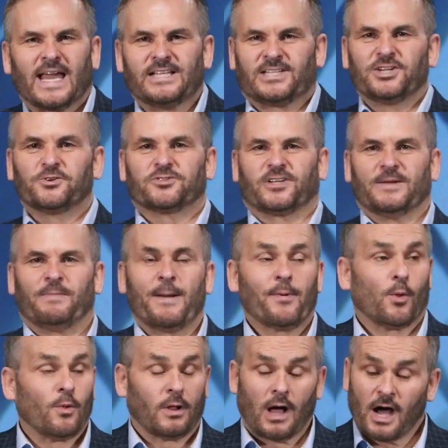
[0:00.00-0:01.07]
It's interesting.
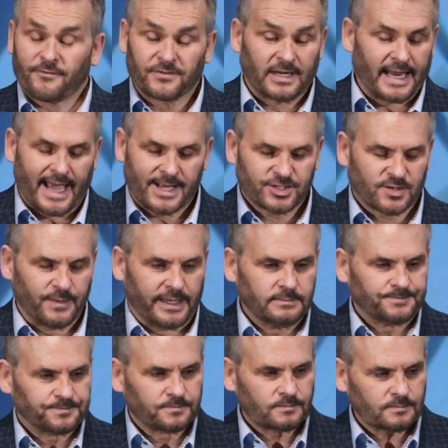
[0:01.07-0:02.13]
People will often ask me,
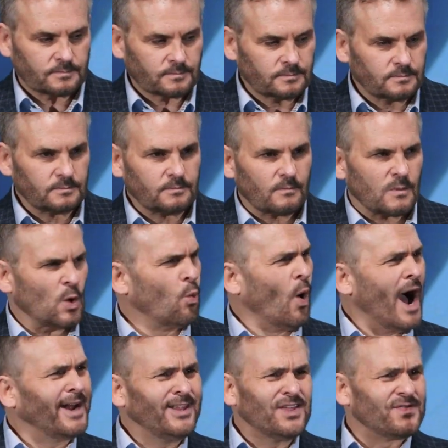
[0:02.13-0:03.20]

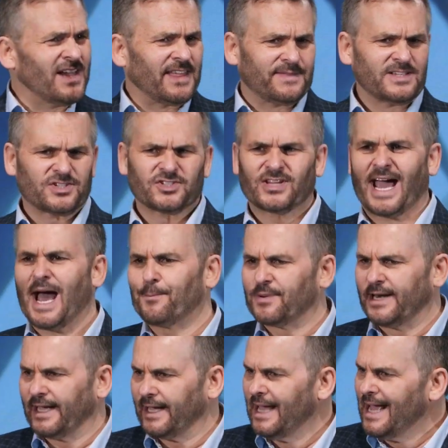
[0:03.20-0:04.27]
why do you think this is
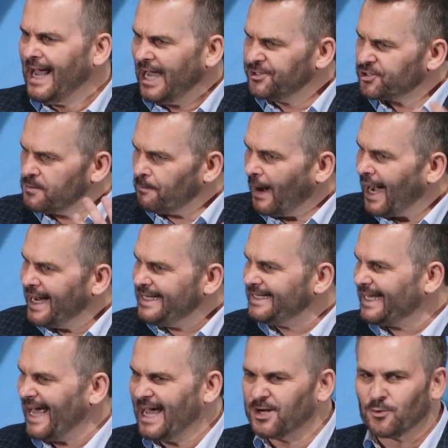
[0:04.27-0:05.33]
happening? And your
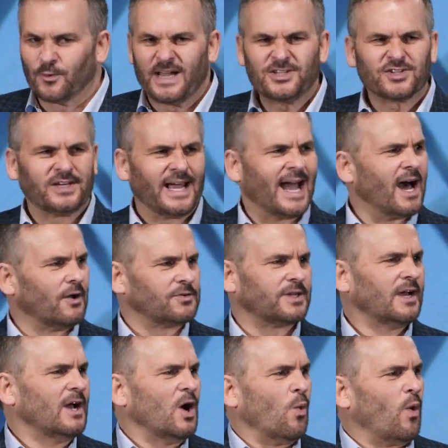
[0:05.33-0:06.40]
mind can't reason out
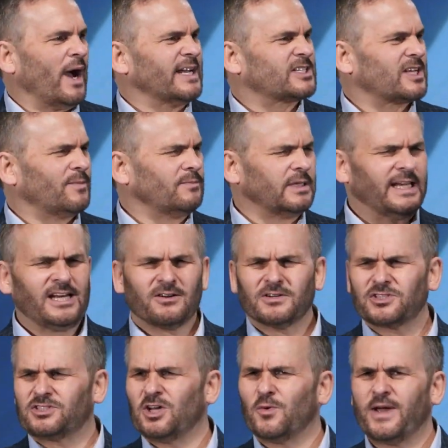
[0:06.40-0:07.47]
why some leader
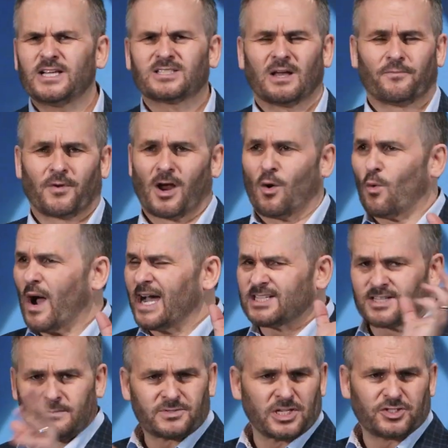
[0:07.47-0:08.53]
is doing something or why some